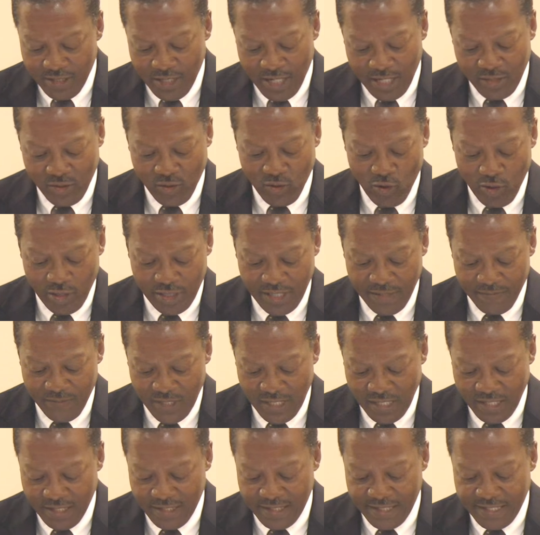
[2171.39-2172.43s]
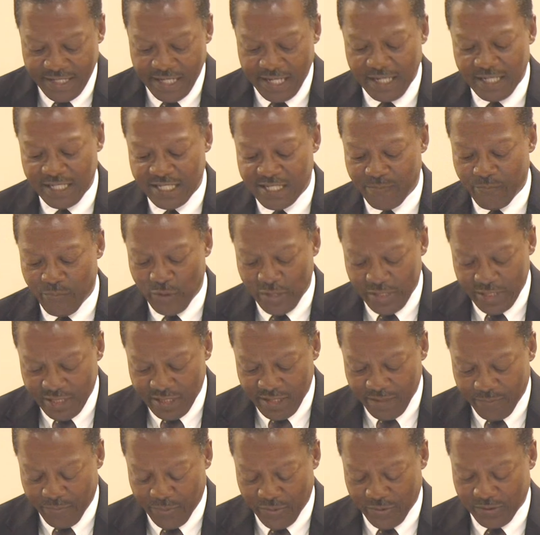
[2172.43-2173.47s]
not cause him to conceal his
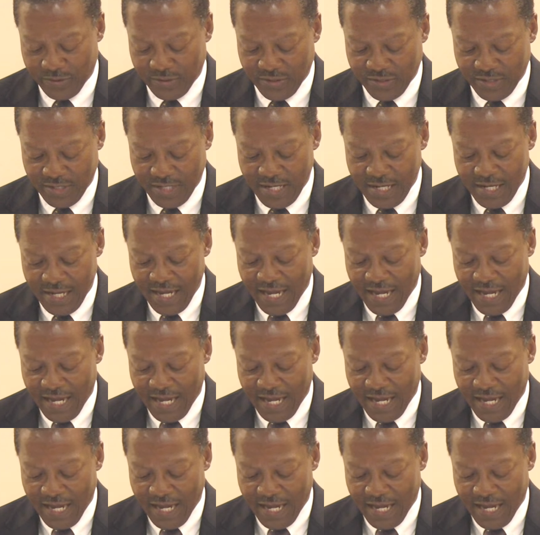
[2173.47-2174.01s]
principles.